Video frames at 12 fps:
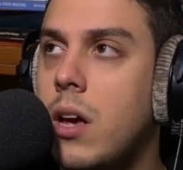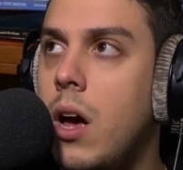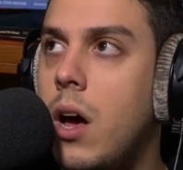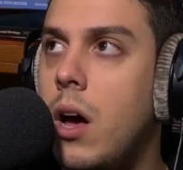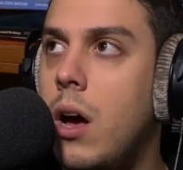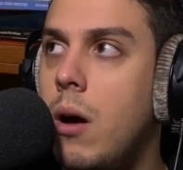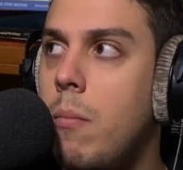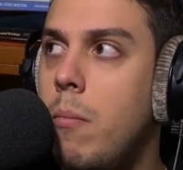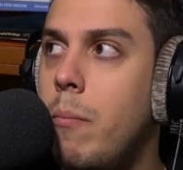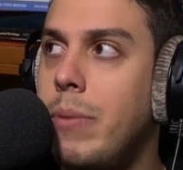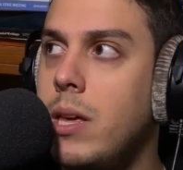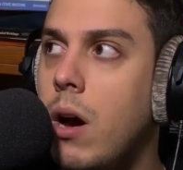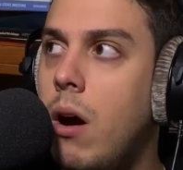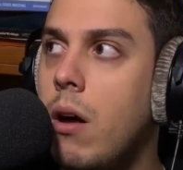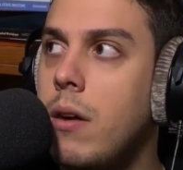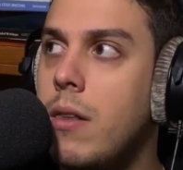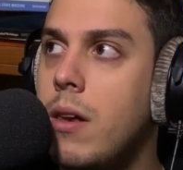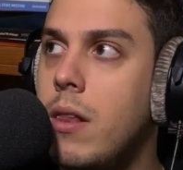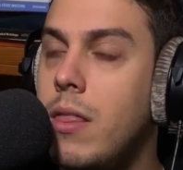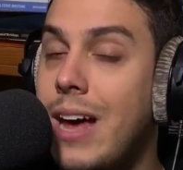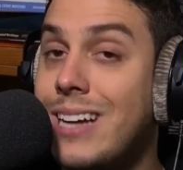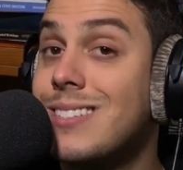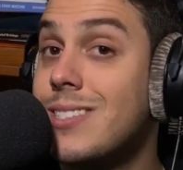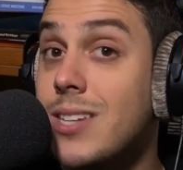Um beyond
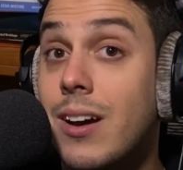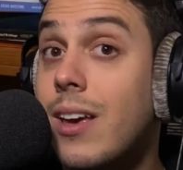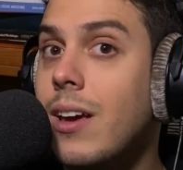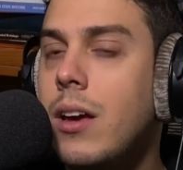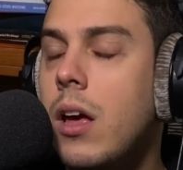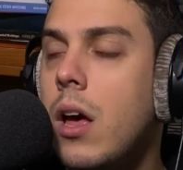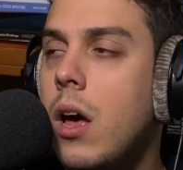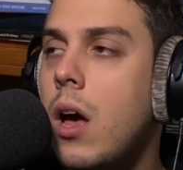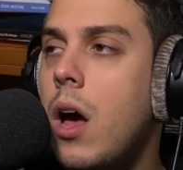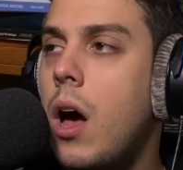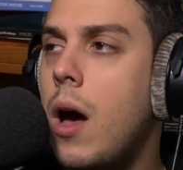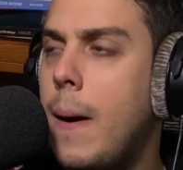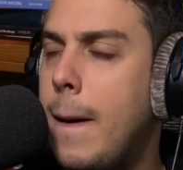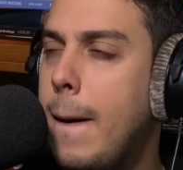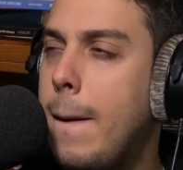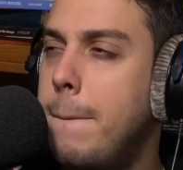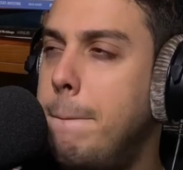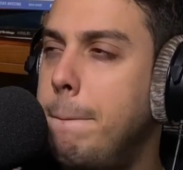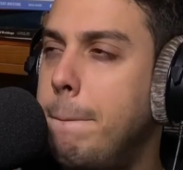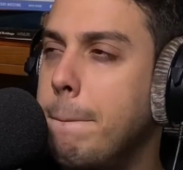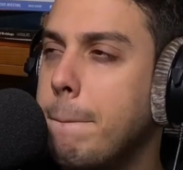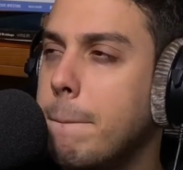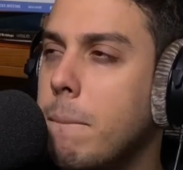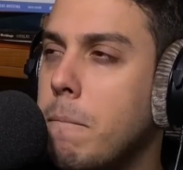that sucking,
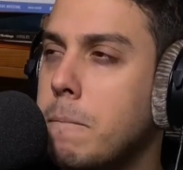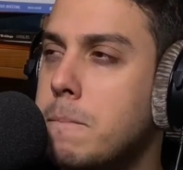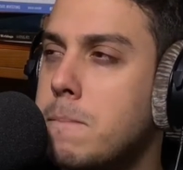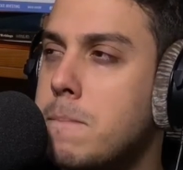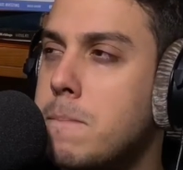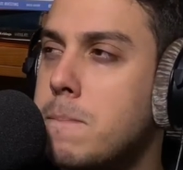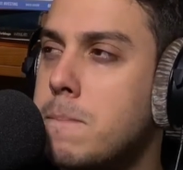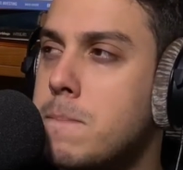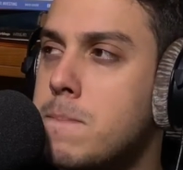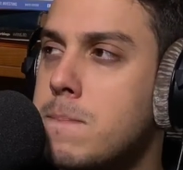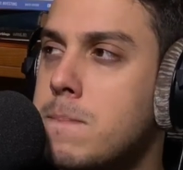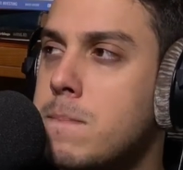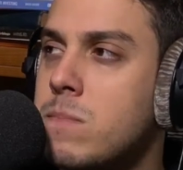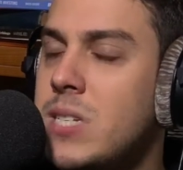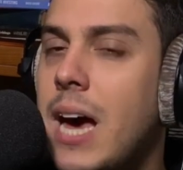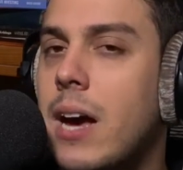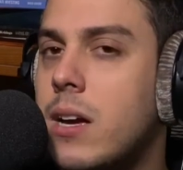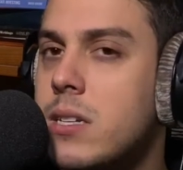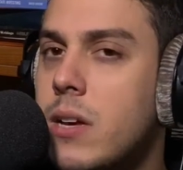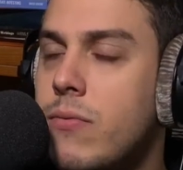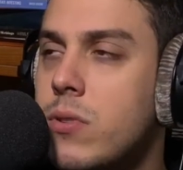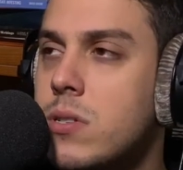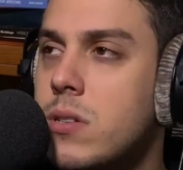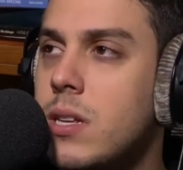um yeah, because at
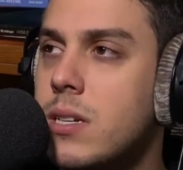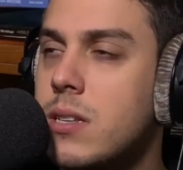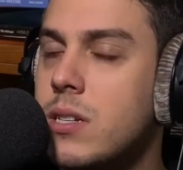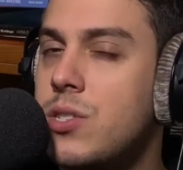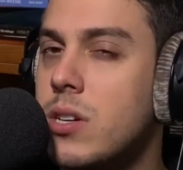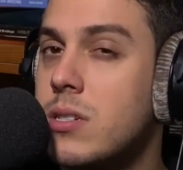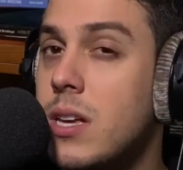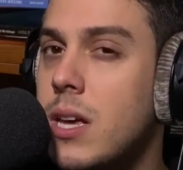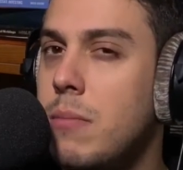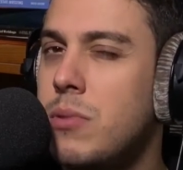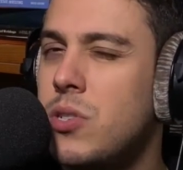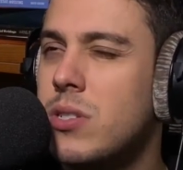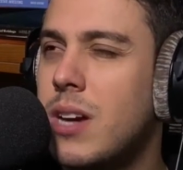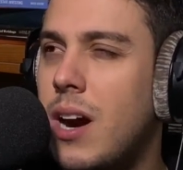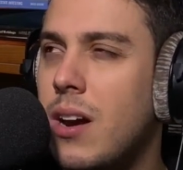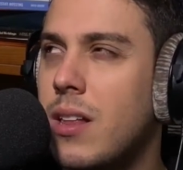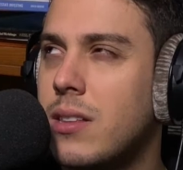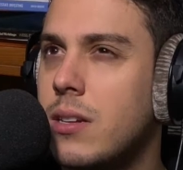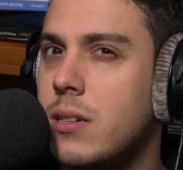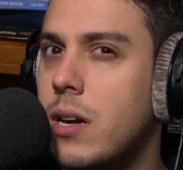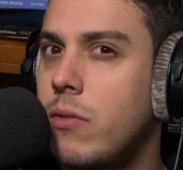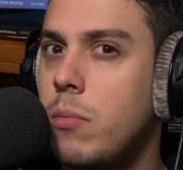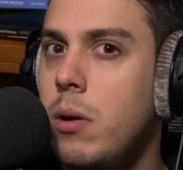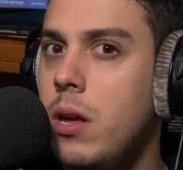first you think it's like just to him, but she's kind of like that to
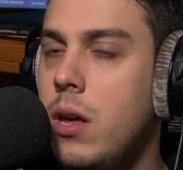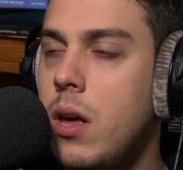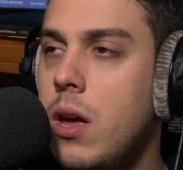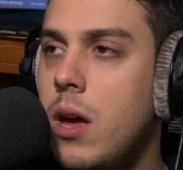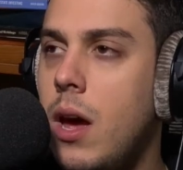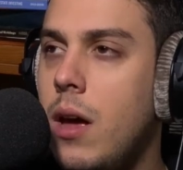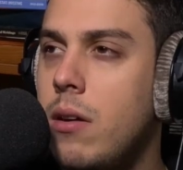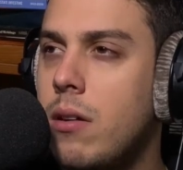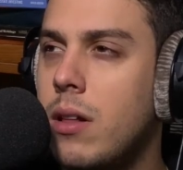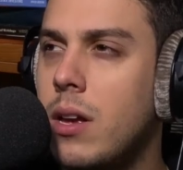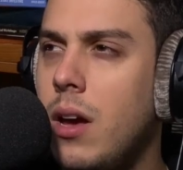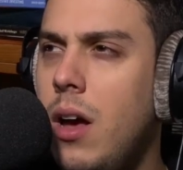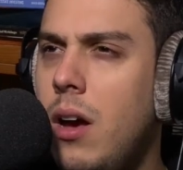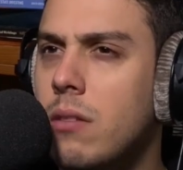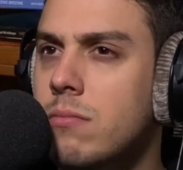everybody, and you're like, oh,